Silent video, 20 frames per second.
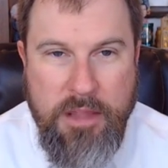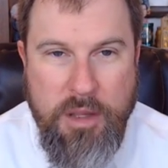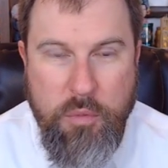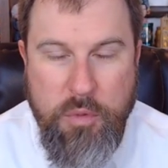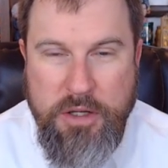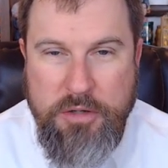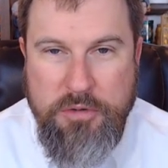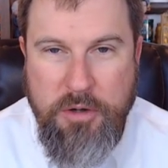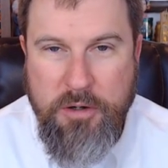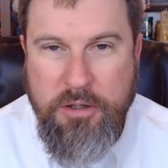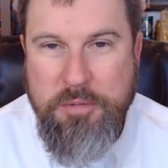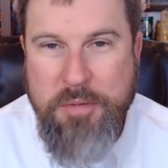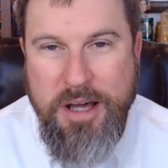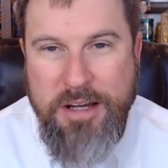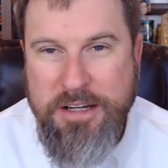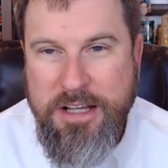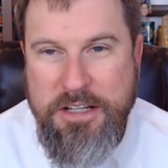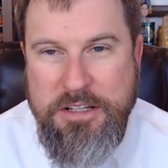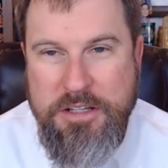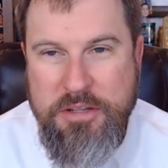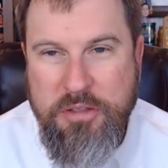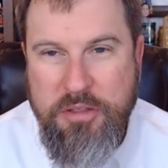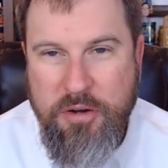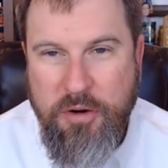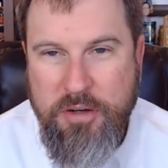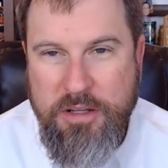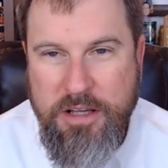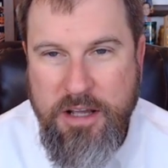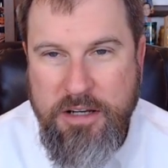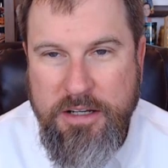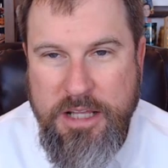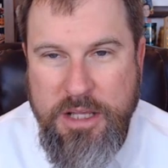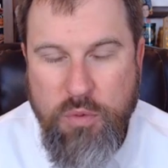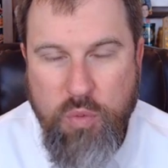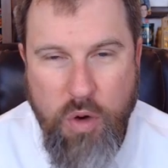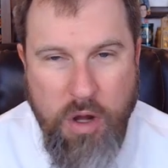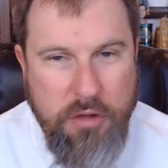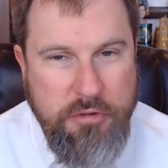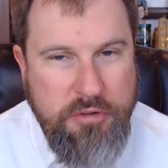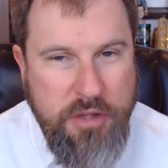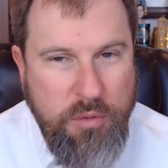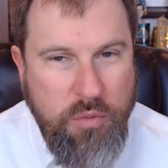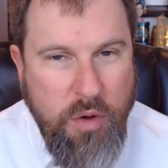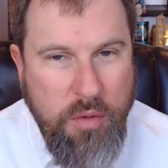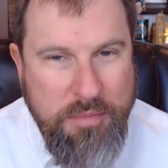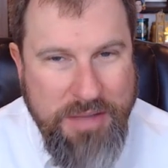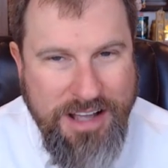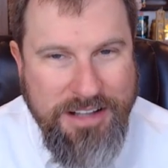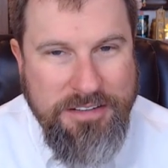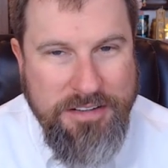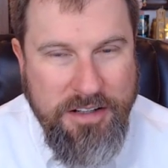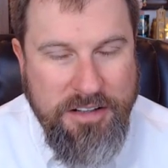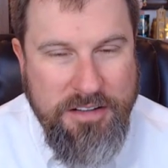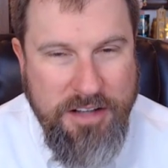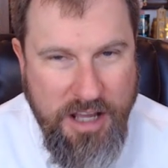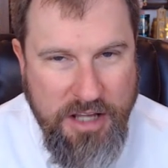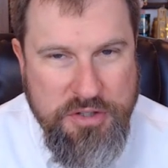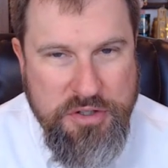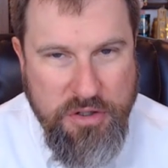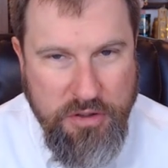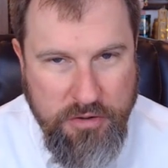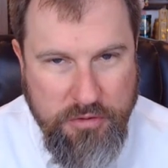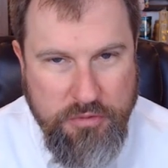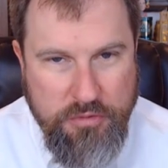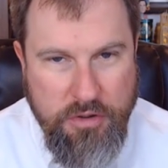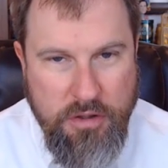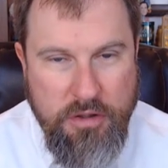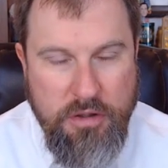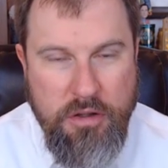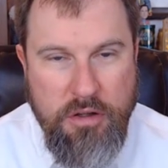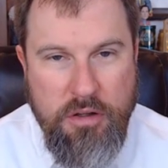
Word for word: and what he talked about in 1838, he was a romantic nationalist.